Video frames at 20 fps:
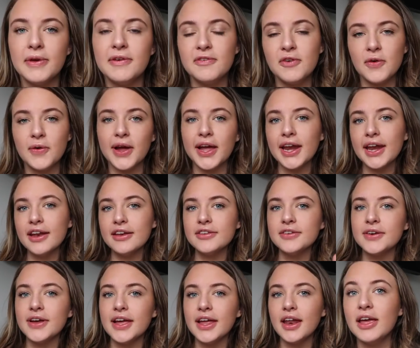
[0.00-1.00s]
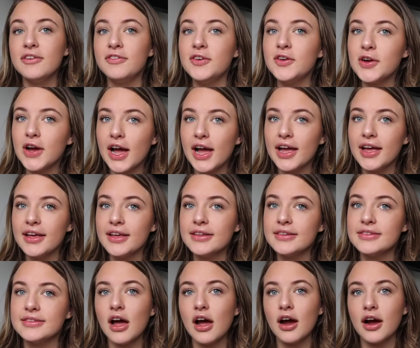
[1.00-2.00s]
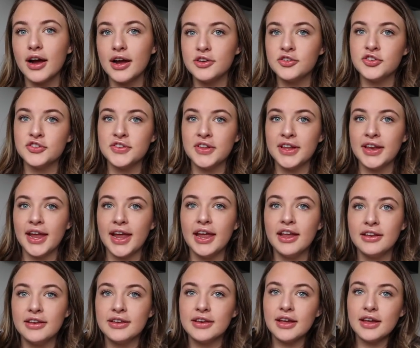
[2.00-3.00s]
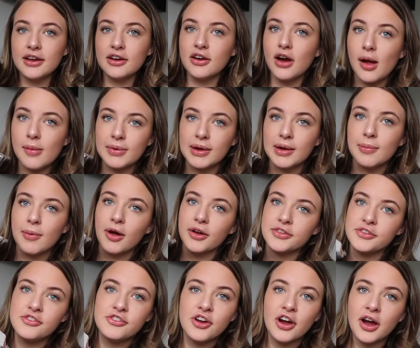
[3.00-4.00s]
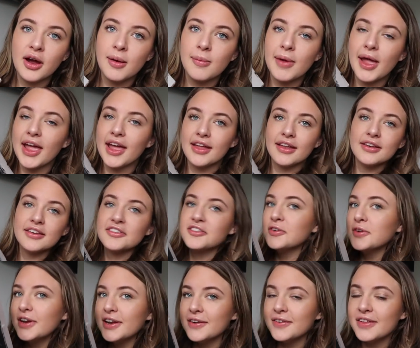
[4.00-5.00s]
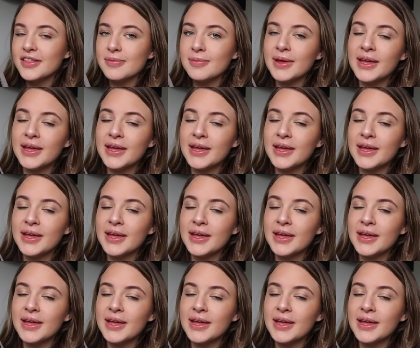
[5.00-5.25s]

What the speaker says: Before we get into it, if you guys are interested in grabbing a Boxycharm and twinning with